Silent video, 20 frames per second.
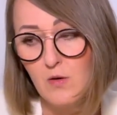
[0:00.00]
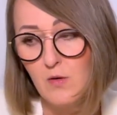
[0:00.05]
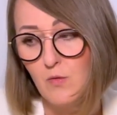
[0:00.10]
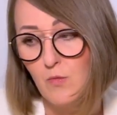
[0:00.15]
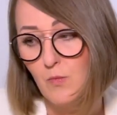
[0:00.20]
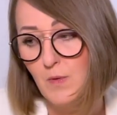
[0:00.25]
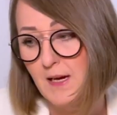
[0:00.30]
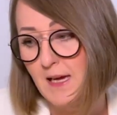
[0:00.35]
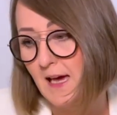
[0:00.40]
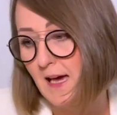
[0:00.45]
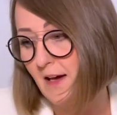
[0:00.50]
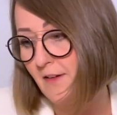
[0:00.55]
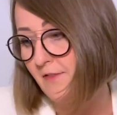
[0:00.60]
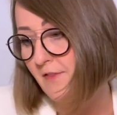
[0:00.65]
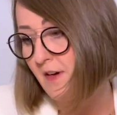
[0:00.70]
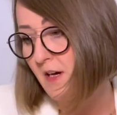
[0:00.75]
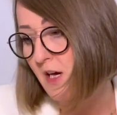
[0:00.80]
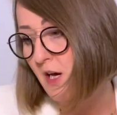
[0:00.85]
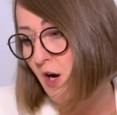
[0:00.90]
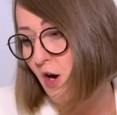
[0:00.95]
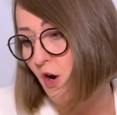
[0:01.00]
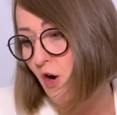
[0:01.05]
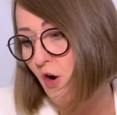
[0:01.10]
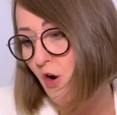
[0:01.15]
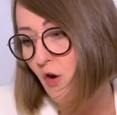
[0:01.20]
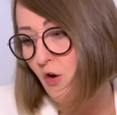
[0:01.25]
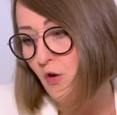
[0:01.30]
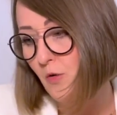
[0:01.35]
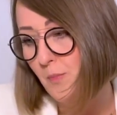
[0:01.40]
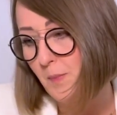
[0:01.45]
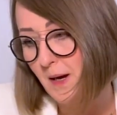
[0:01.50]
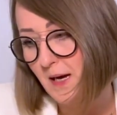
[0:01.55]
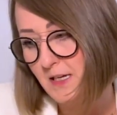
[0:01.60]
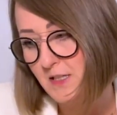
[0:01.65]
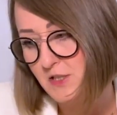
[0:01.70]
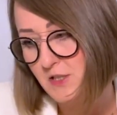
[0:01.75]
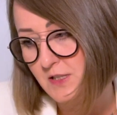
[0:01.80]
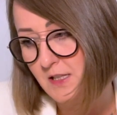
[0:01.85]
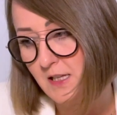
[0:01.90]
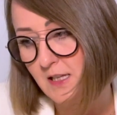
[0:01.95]
We have
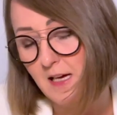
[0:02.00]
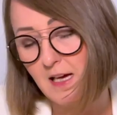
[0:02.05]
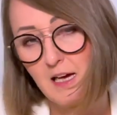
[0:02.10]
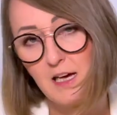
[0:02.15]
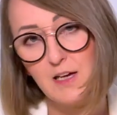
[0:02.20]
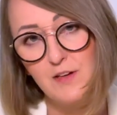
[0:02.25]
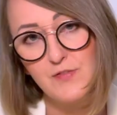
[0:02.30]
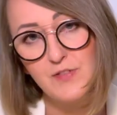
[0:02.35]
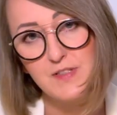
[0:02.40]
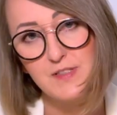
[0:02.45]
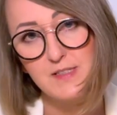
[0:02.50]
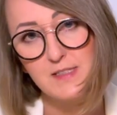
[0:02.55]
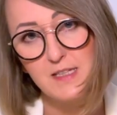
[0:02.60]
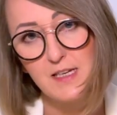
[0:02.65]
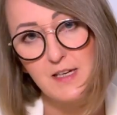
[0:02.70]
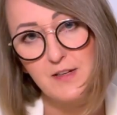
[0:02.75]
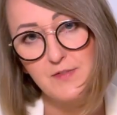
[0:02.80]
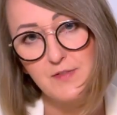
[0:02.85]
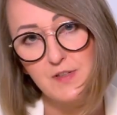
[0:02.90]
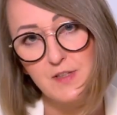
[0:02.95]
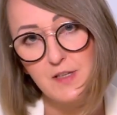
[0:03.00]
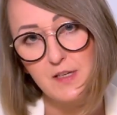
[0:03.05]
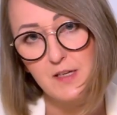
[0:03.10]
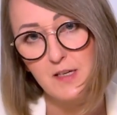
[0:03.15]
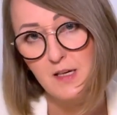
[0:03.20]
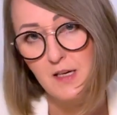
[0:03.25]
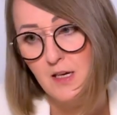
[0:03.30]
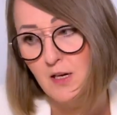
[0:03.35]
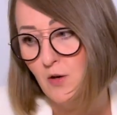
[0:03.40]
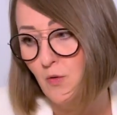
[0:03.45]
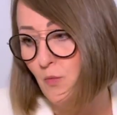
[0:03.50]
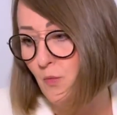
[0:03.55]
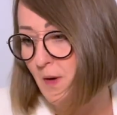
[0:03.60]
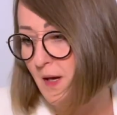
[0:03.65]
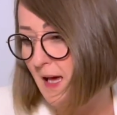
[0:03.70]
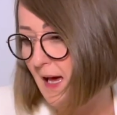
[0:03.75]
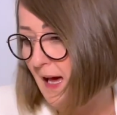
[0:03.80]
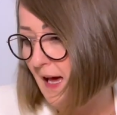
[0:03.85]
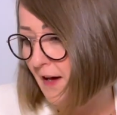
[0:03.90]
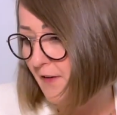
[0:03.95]
occupational health and safety. We
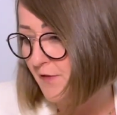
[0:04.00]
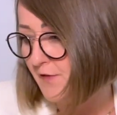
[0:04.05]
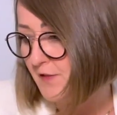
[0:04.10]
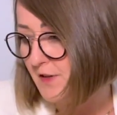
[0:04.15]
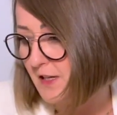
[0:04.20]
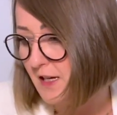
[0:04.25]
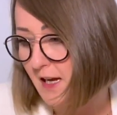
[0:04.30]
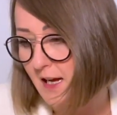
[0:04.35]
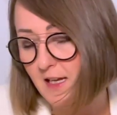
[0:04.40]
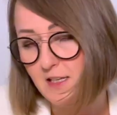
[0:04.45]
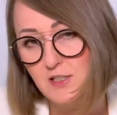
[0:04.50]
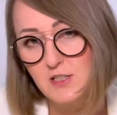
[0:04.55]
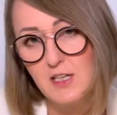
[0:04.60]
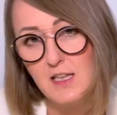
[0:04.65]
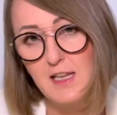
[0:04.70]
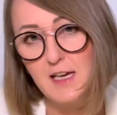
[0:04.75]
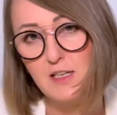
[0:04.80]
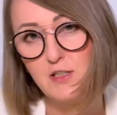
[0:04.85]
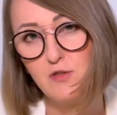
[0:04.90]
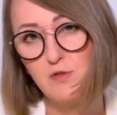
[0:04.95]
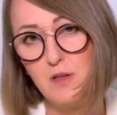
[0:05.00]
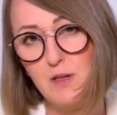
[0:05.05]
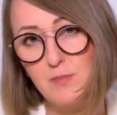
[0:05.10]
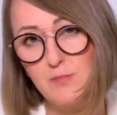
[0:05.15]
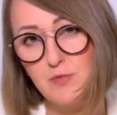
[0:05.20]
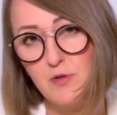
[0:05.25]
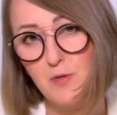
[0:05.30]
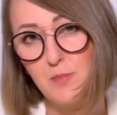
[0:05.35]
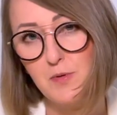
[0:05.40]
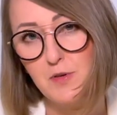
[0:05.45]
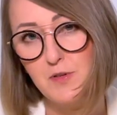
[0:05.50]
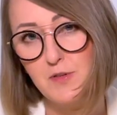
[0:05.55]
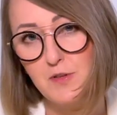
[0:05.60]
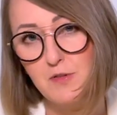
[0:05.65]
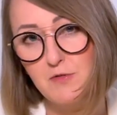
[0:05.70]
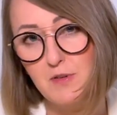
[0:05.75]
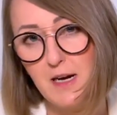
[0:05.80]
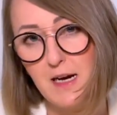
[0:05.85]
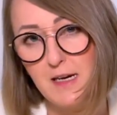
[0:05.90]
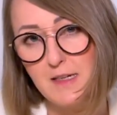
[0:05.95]
have intellectual property
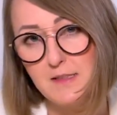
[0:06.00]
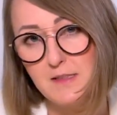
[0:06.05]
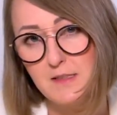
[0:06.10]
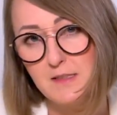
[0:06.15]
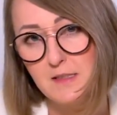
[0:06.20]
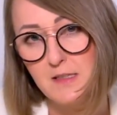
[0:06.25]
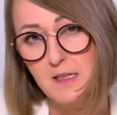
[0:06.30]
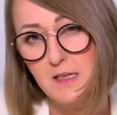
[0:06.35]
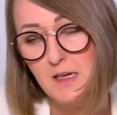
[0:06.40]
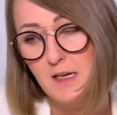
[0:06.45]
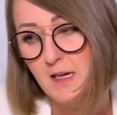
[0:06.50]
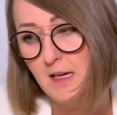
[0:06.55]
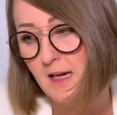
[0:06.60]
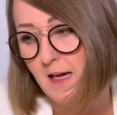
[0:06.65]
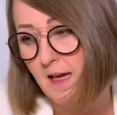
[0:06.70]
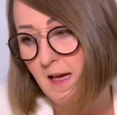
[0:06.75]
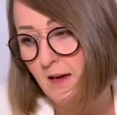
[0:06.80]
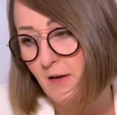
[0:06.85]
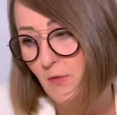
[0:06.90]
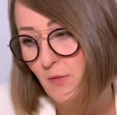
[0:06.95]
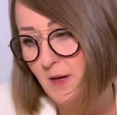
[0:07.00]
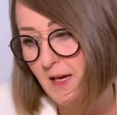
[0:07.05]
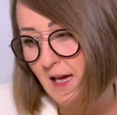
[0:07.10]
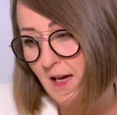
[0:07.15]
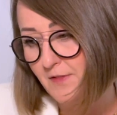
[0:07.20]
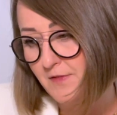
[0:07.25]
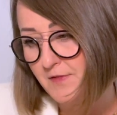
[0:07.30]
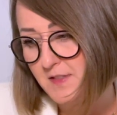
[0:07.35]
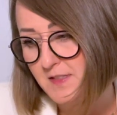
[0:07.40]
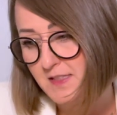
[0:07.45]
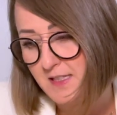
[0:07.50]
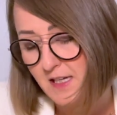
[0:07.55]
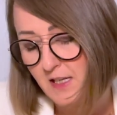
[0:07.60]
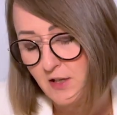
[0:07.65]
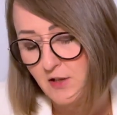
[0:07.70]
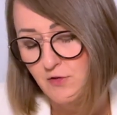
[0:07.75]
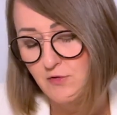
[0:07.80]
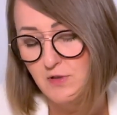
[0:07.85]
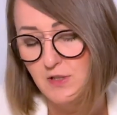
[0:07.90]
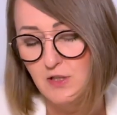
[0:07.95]
rights. We have
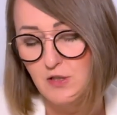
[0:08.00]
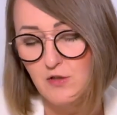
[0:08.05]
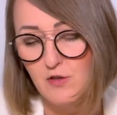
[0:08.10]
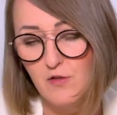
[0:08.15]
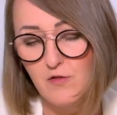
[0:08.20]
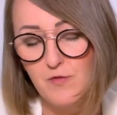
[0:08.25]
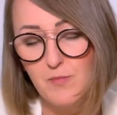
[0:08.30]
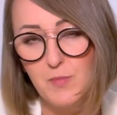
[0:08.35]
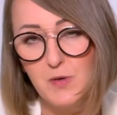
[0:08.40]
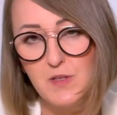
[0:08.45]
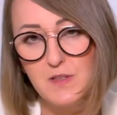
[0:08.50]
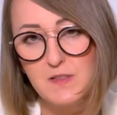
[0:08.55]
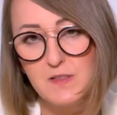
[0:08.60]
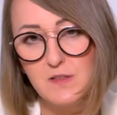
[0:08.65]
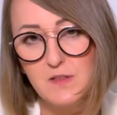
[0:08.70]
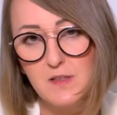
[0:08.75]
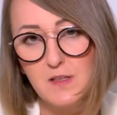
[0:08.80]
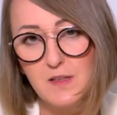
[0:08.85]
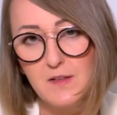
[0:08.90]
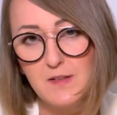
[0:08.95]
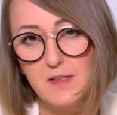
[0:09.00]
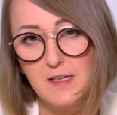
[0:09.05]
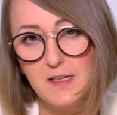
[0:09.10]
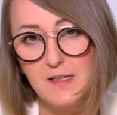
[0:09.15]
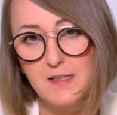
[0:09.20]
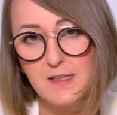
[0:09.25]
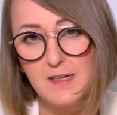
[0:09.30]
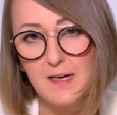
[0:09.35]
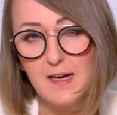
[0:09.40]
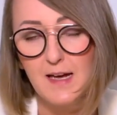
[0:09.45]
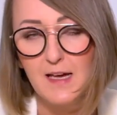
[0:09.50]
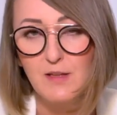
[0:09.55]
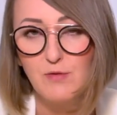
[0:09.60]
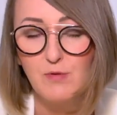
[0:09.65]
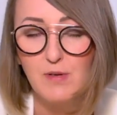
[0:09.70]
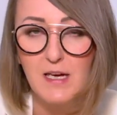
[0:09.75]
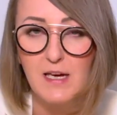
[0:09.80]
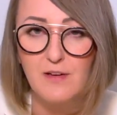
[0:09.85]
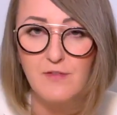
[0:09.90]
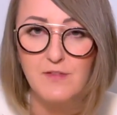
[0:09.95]
security of personal data, and
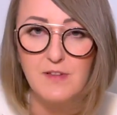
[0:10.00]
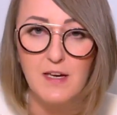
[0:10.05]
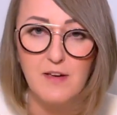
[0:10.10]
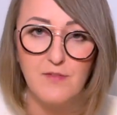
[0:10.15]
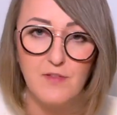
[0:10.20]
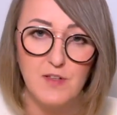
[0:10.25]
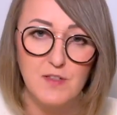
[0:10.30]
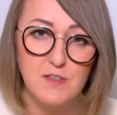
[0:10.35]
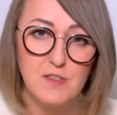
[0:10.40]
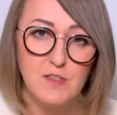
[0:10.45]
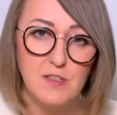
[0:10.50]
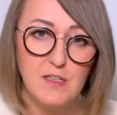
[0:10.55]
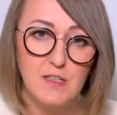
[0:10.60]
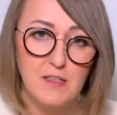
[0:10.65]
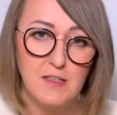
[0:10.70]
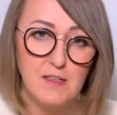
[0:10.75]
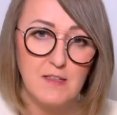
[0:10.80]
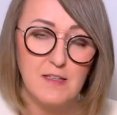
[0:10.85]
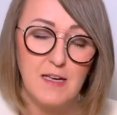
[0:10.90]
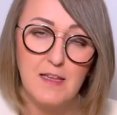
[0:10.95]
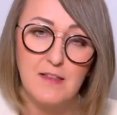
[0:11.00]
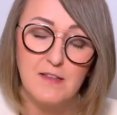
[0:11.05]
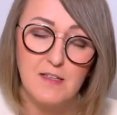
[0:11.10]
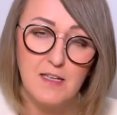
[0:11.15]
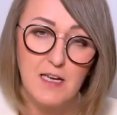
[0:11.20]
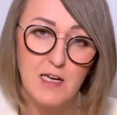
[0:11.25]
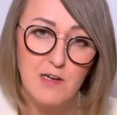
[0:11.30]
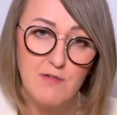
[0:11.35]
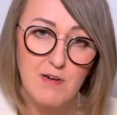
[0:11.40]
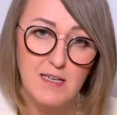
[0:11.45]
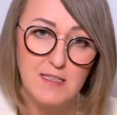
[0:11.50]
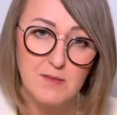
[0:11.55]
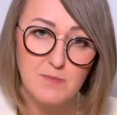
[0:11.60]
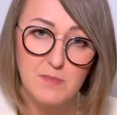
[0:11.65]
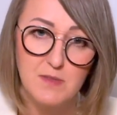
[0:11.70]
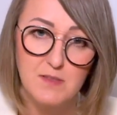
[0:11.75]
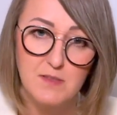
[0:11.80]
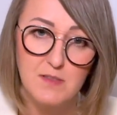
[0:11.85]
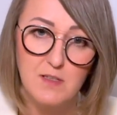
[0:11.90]
we have diversity and anti-harassment